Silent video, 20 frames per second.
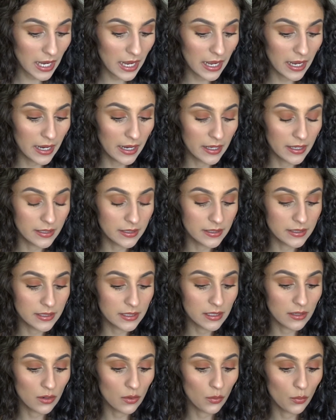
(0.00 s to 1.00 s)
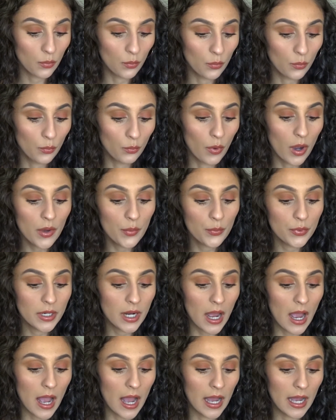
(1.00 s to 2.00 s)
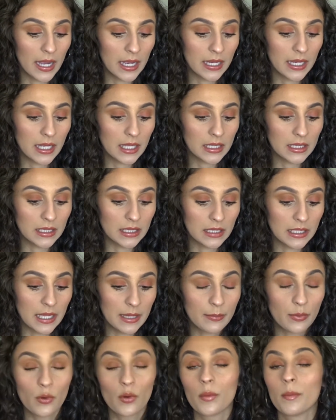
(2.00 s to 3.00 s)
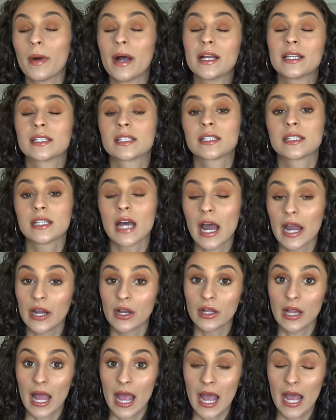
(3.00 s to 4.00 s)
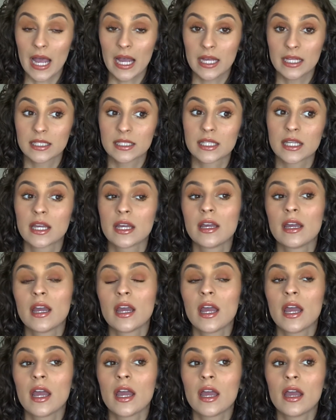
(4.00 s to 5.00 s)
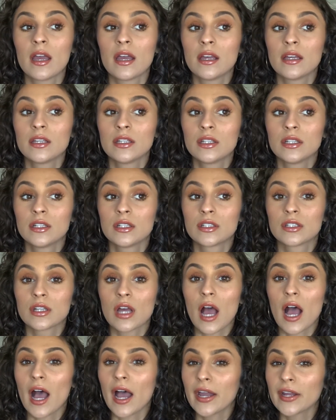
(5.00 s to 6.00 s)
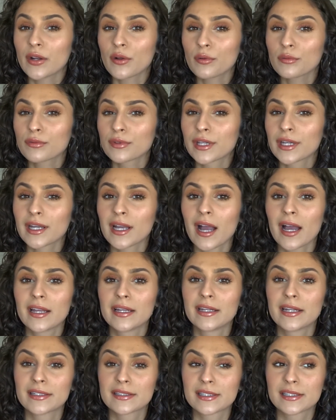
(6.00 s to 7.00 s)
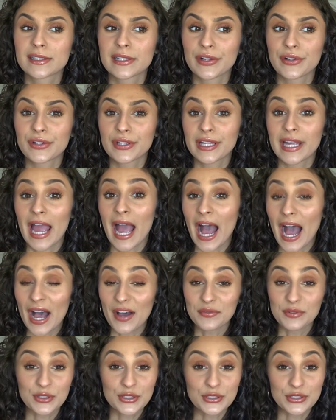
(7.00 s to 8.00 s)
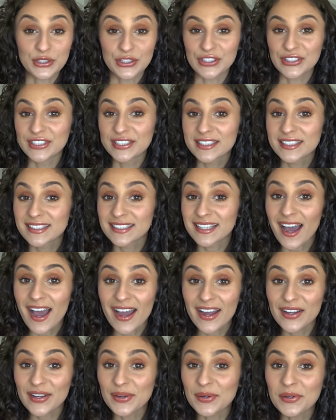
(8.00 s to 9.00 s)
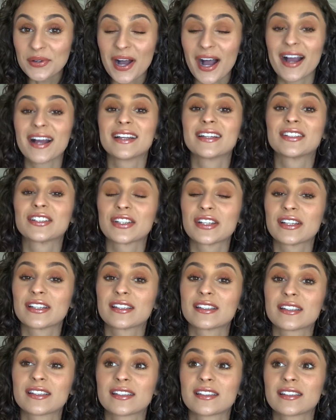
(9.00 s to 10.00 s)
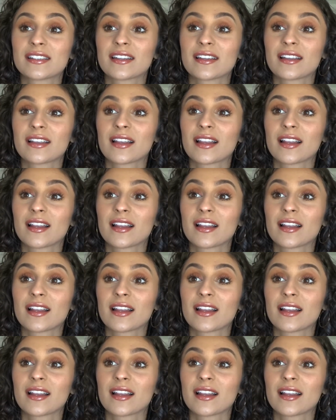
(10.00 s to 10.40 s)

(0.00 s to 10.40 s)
And what would I label my style as? I don't think I necessarily have a certain style. I just